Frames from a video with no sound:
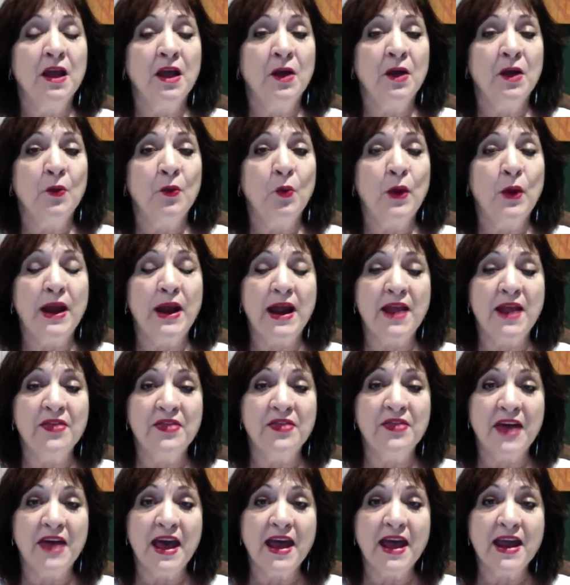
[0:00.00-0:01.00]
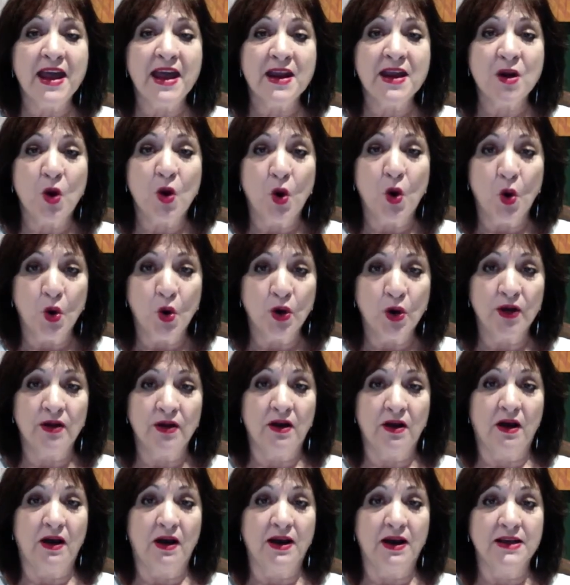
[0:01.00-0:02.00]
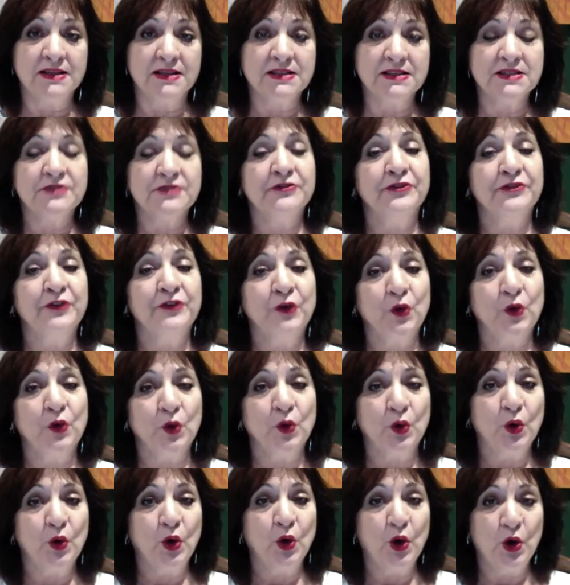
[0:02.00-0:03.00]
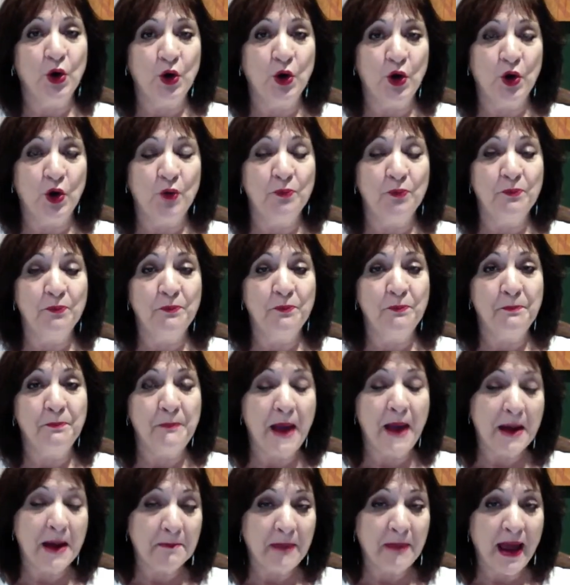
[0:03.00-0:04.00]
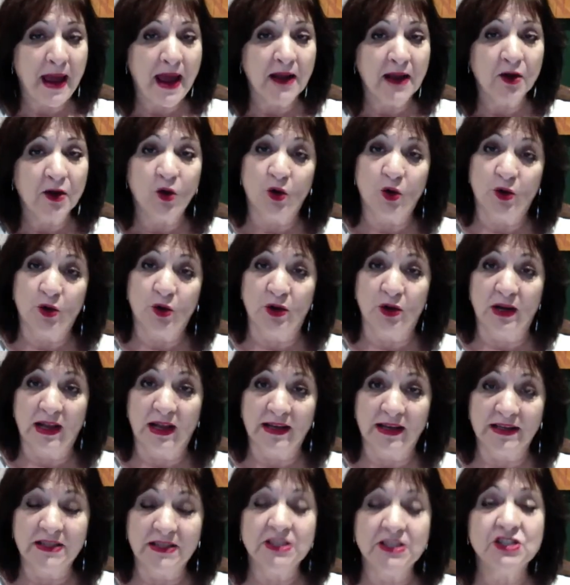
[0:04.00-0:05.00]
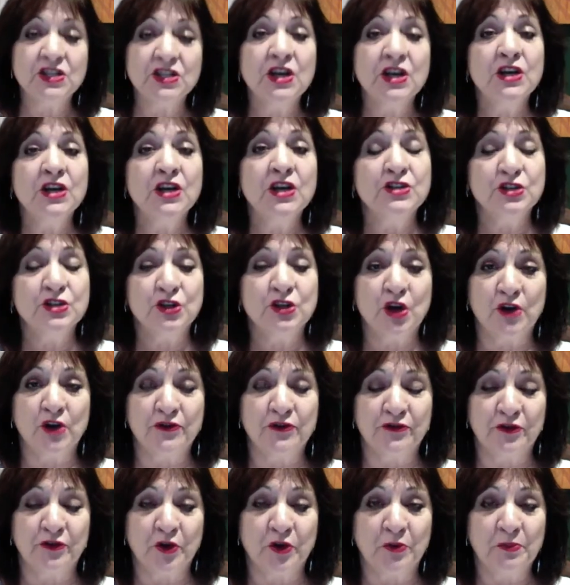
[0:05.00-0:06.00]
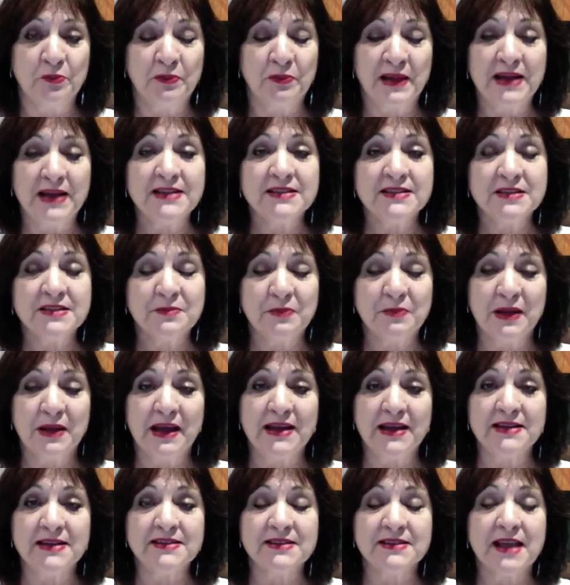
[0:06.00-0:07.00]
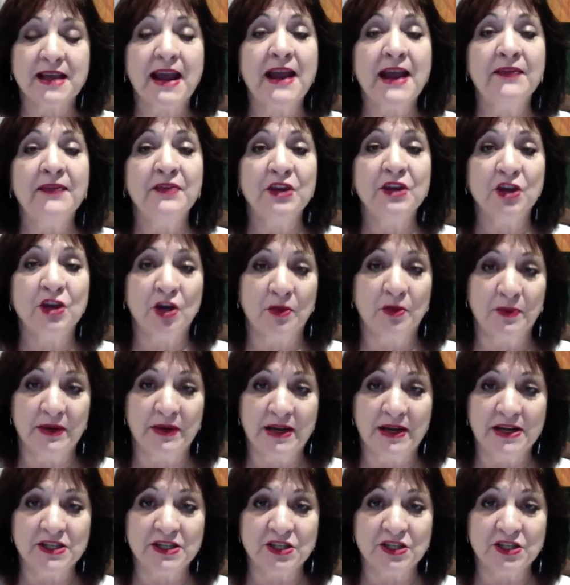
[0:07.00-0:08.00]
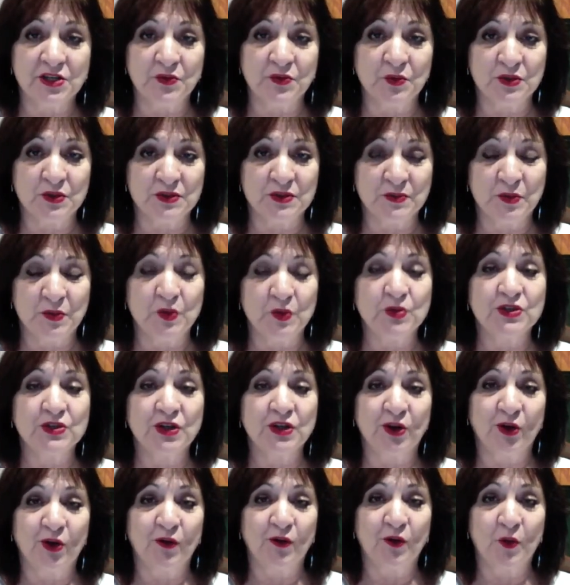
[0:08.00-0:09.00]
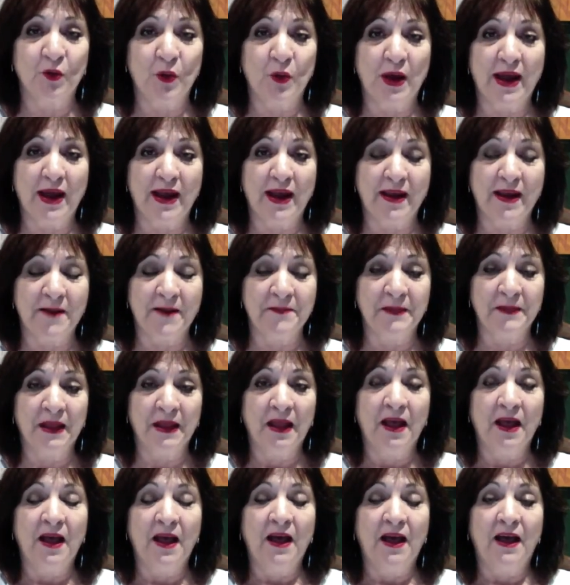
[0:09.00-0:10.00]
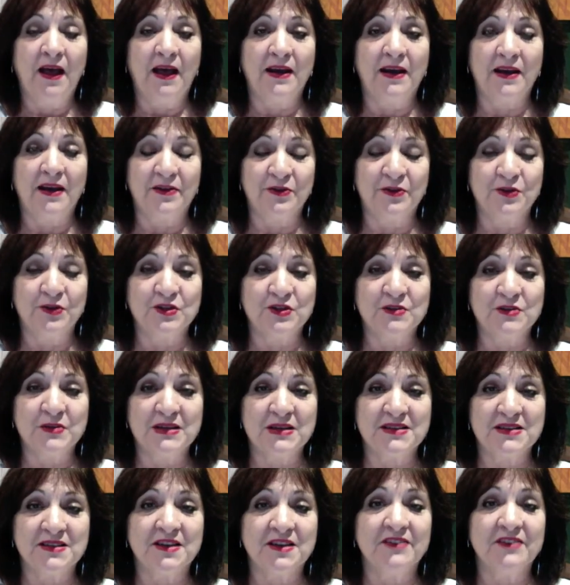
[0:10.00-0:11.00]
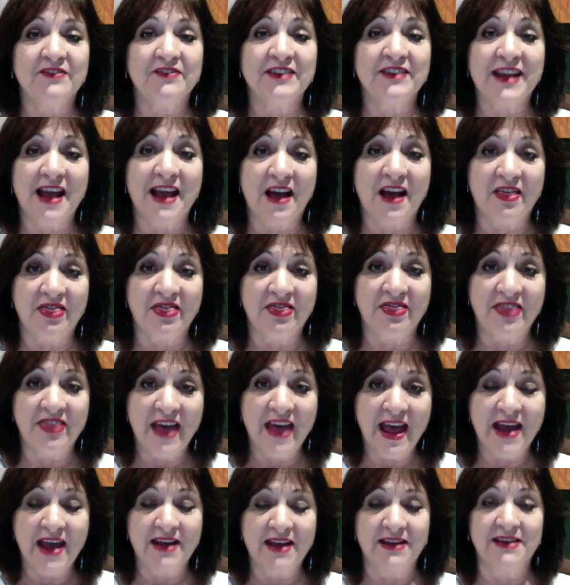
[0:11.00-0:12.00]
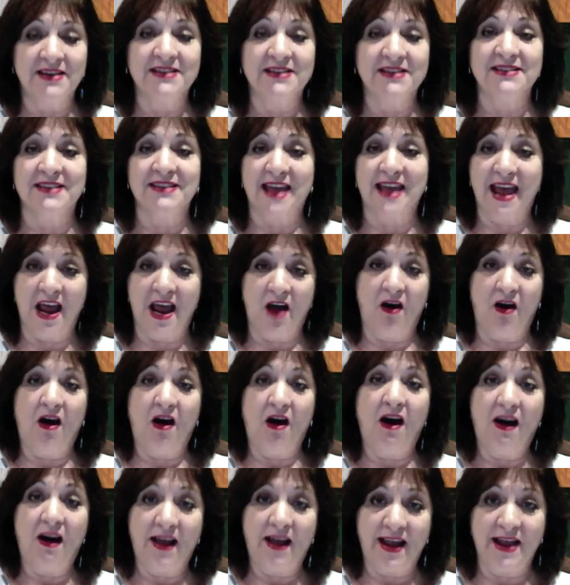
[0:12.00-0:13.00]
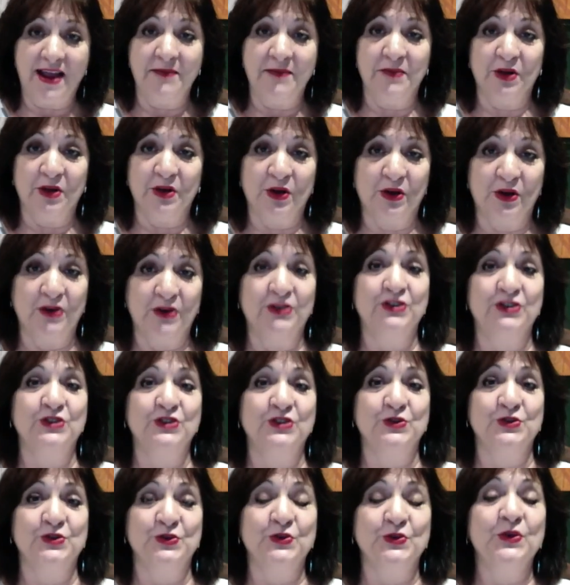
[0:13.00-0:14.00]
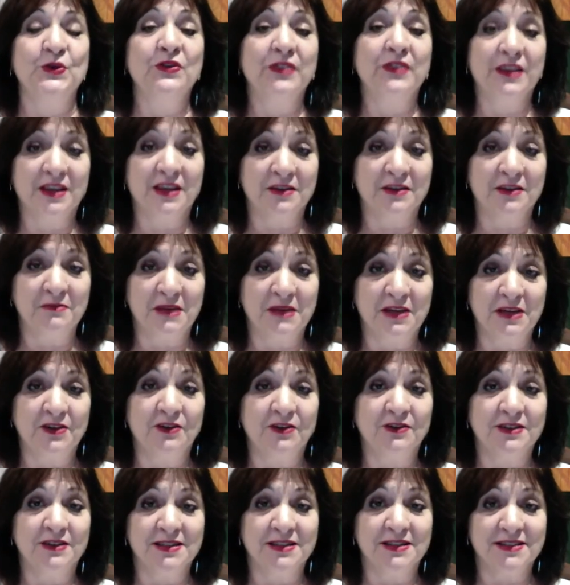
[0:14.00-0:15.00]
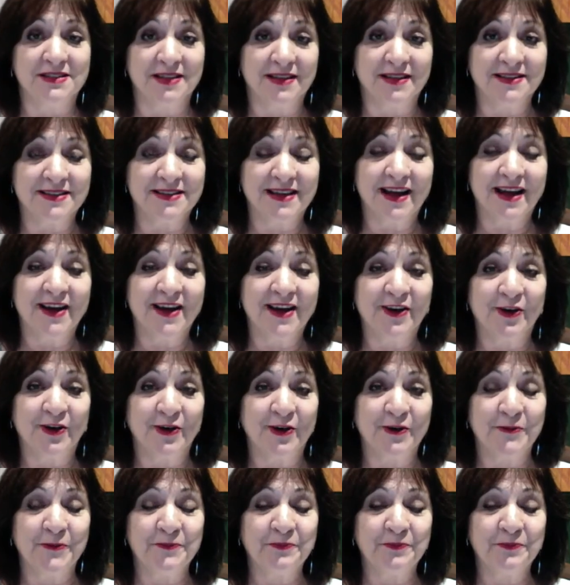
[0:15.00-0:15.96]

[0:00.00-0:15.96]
where they organized for her backpack or her luggage to go from place to place, and the accommodation was booked along the way. And I thought to myself, now that is how I am going to do the Camino de Santiago.